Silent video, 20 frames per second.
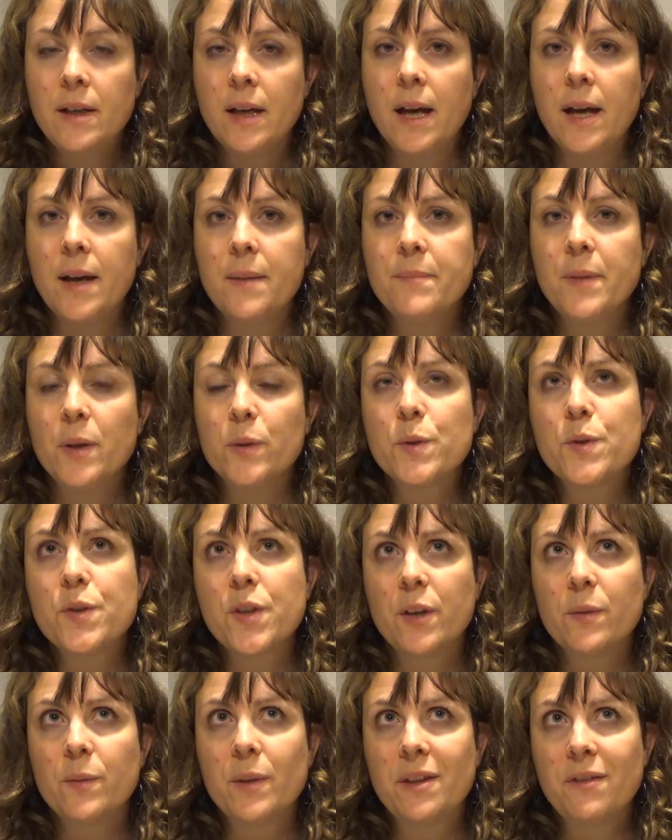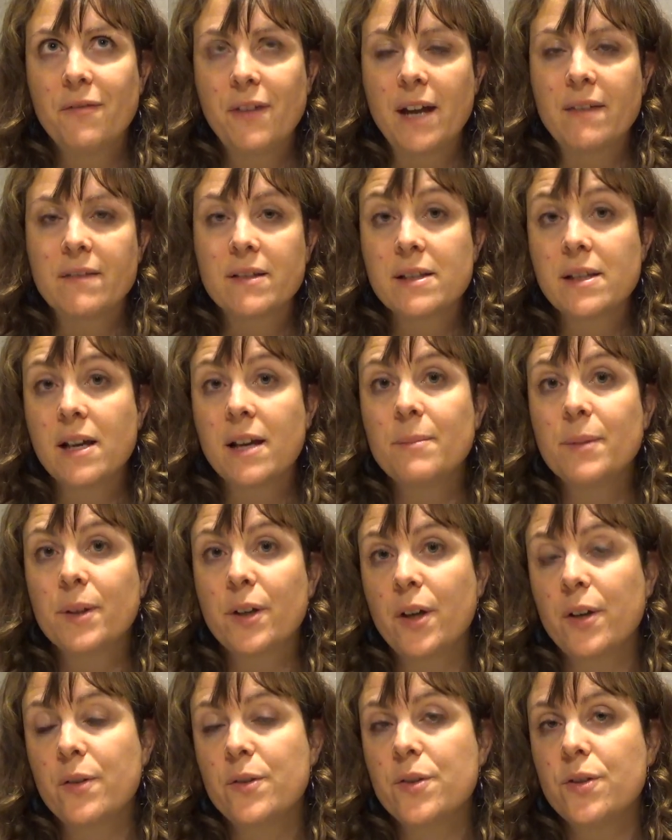Also with the fact that Simon
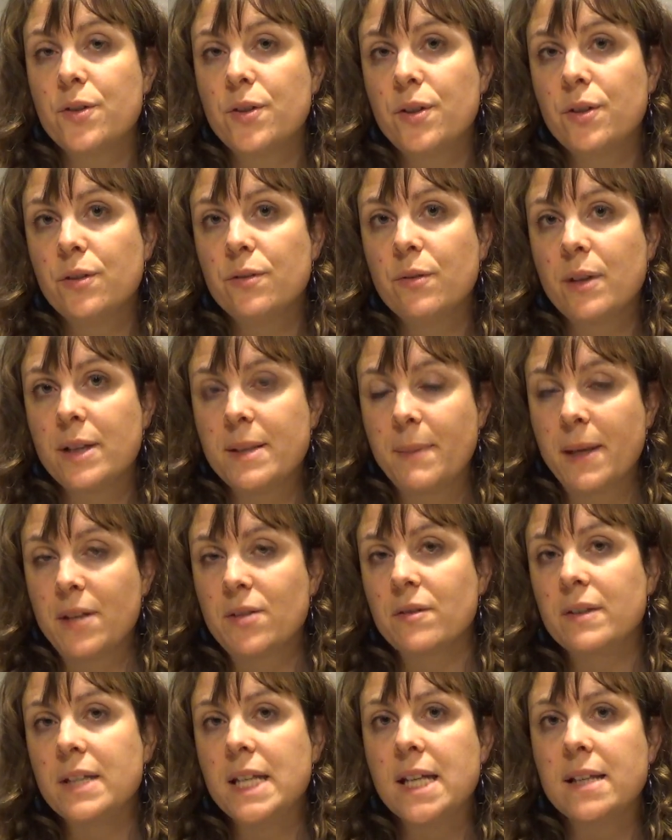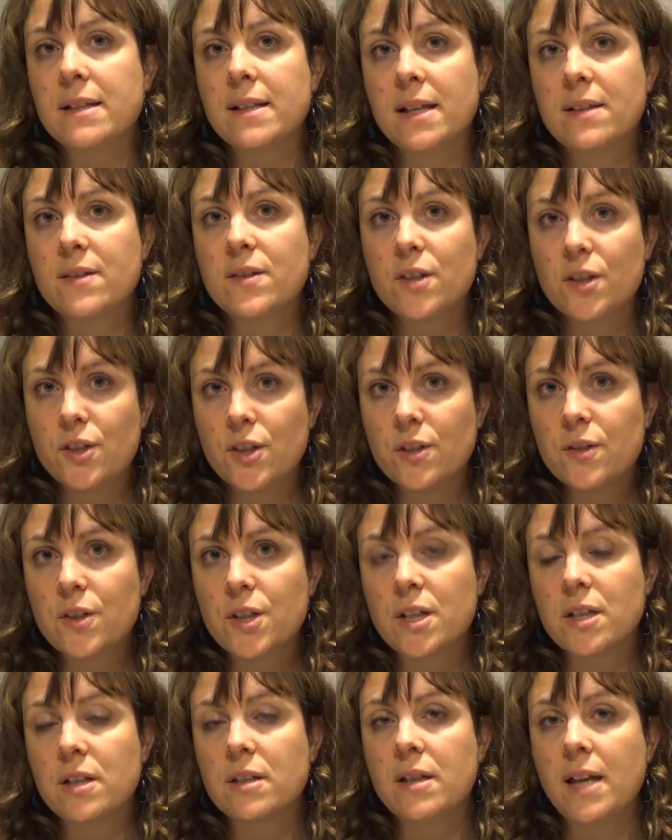goes to a special needs
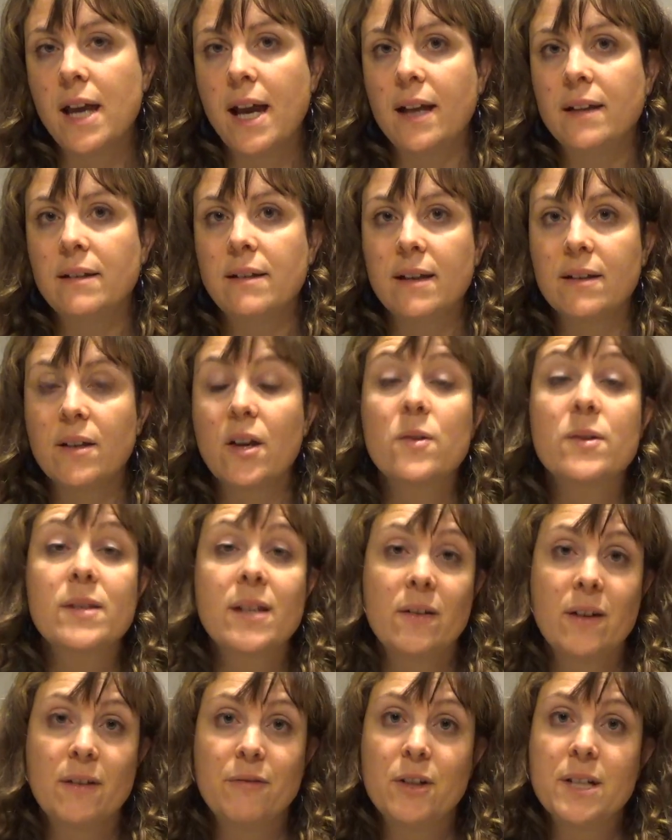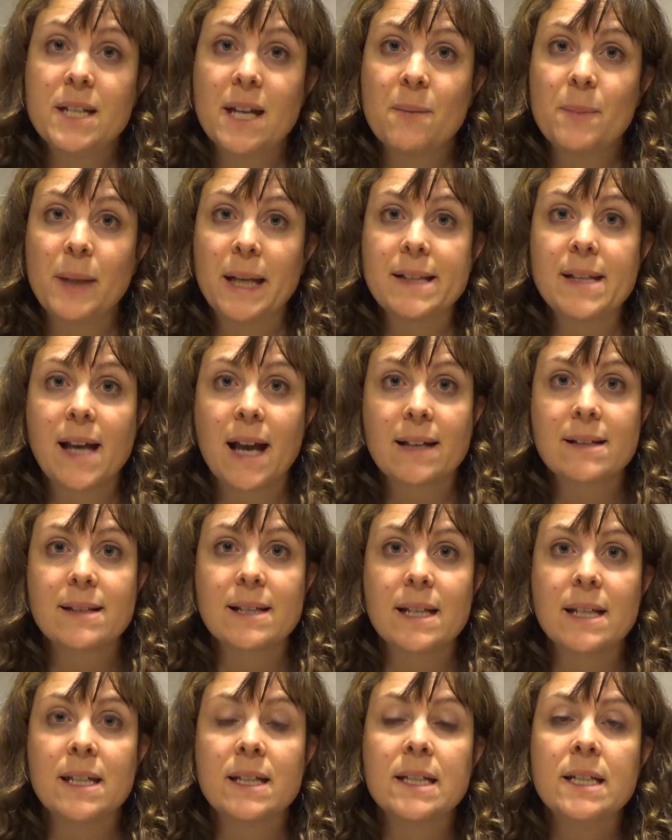institution and goes there every day by
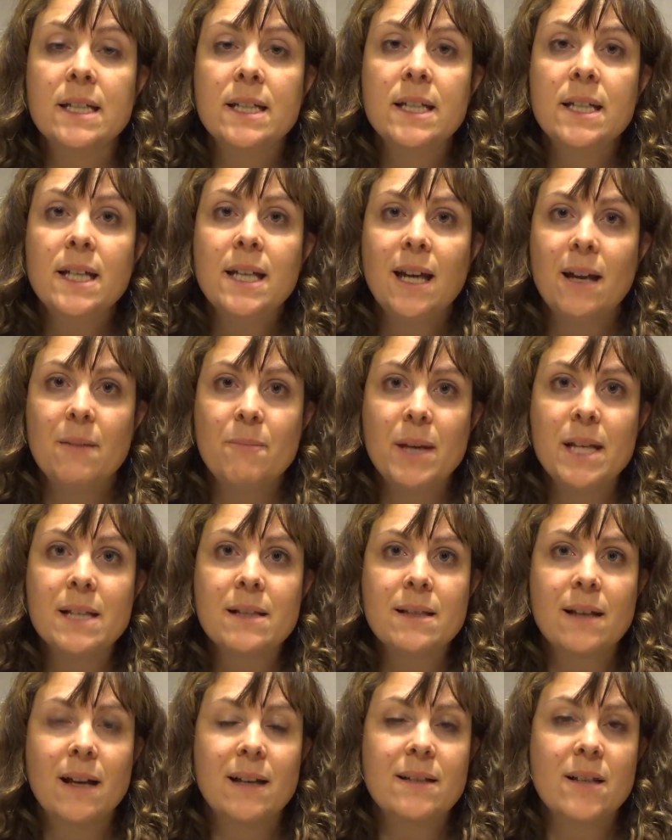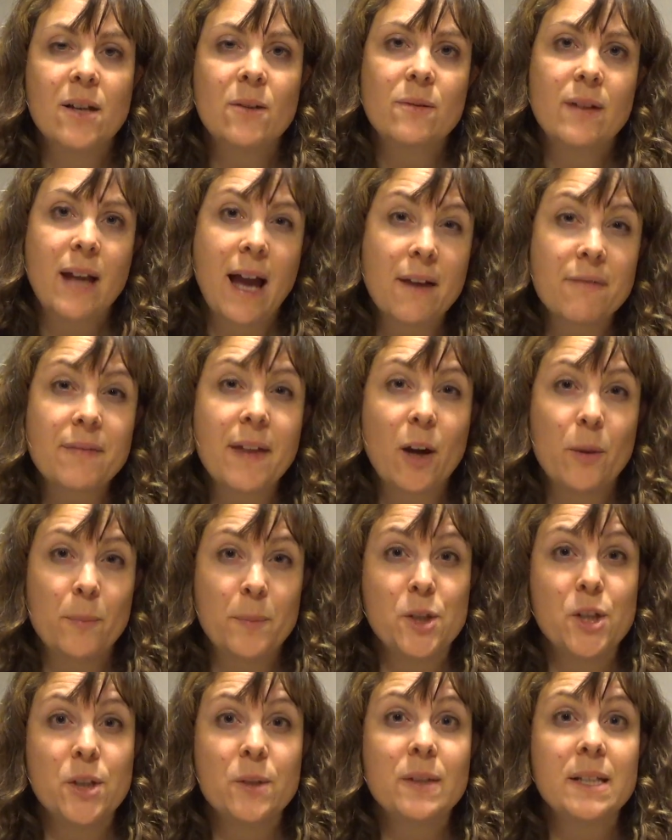taxi, it means that I don't have that
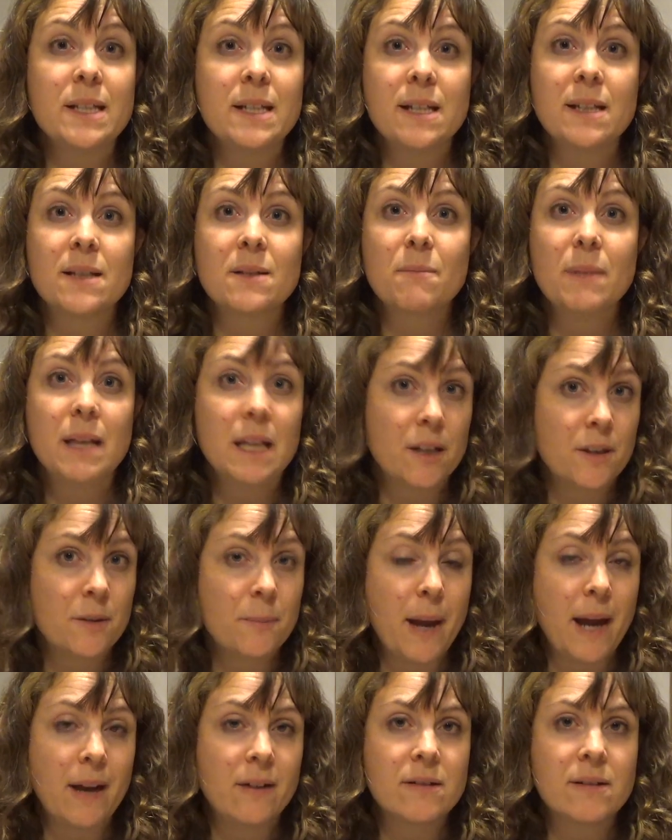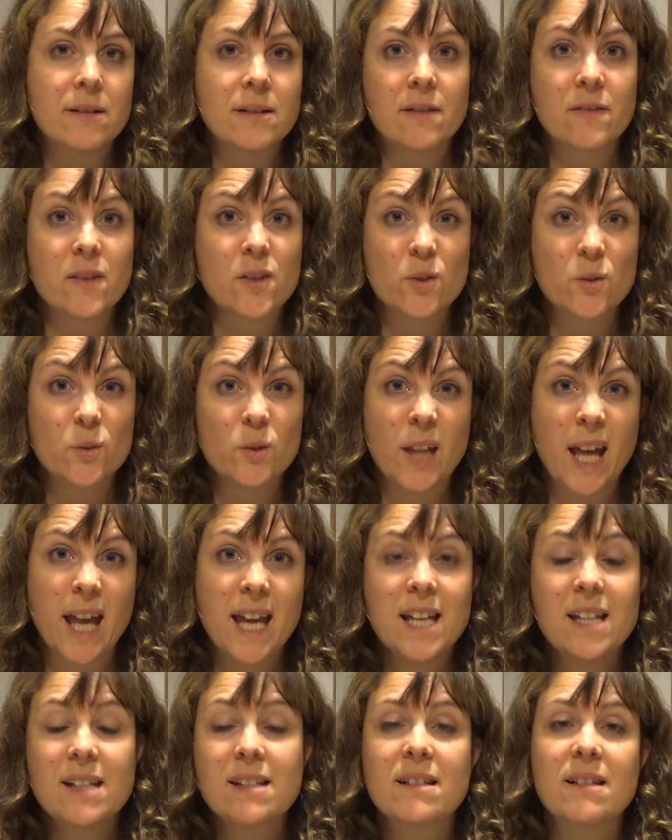opportunity to meet other parents at the school
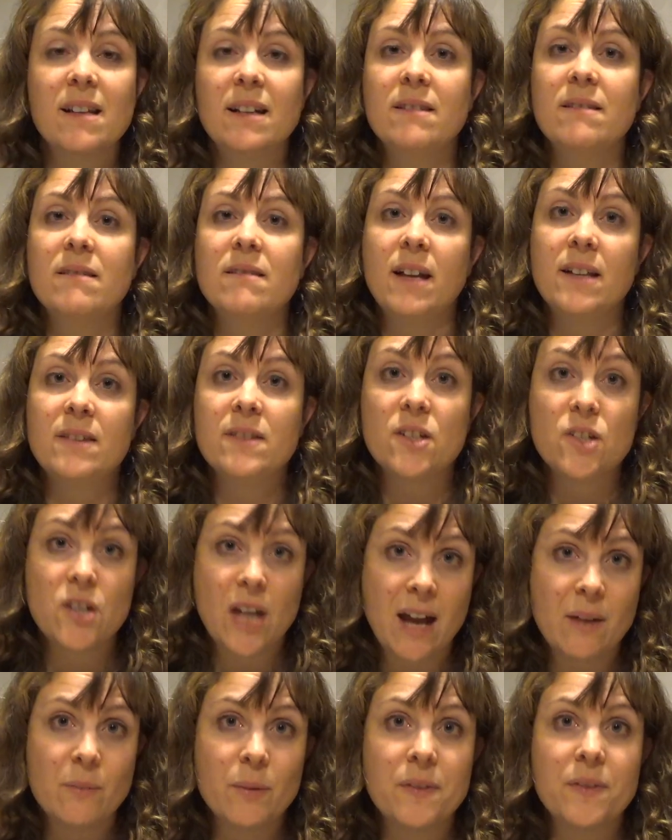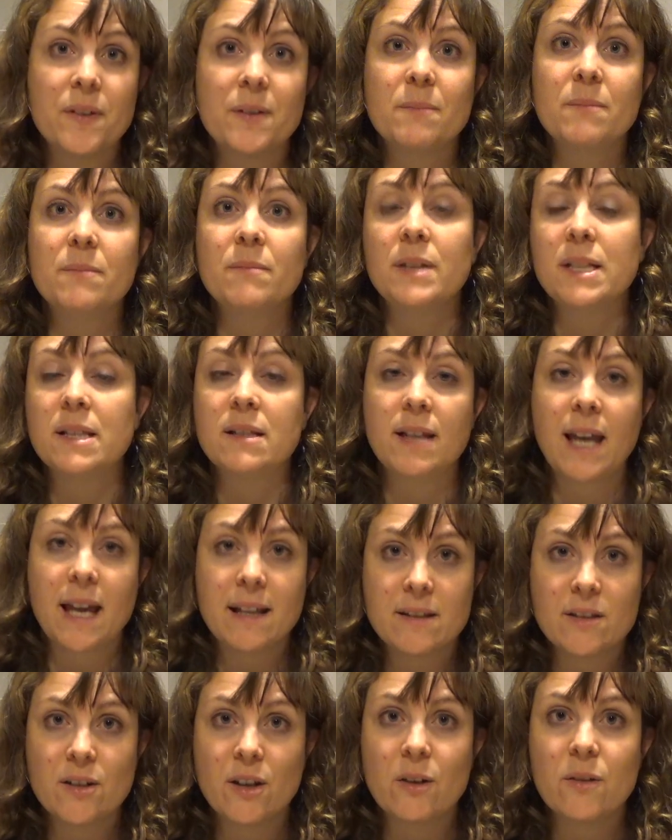gate and to chat with them and to
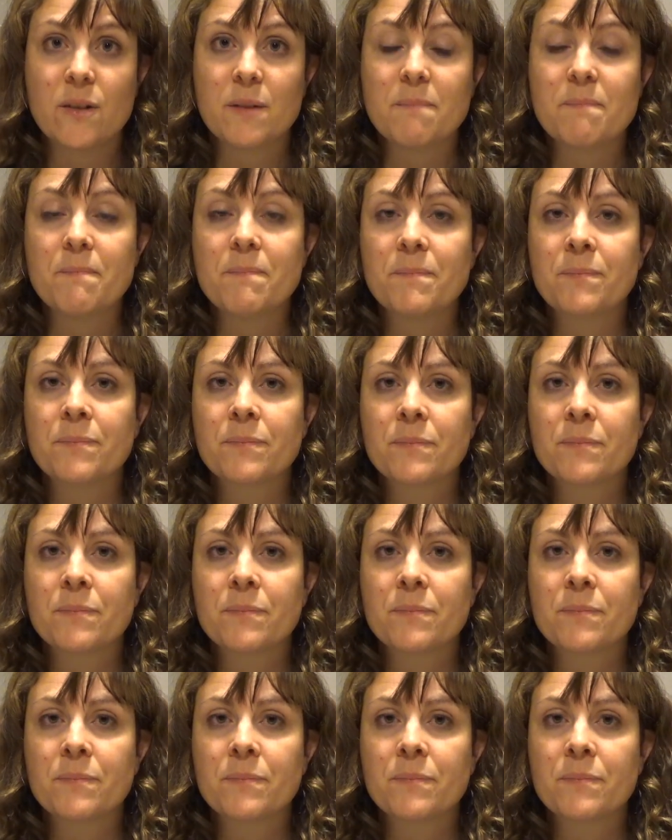get to know them.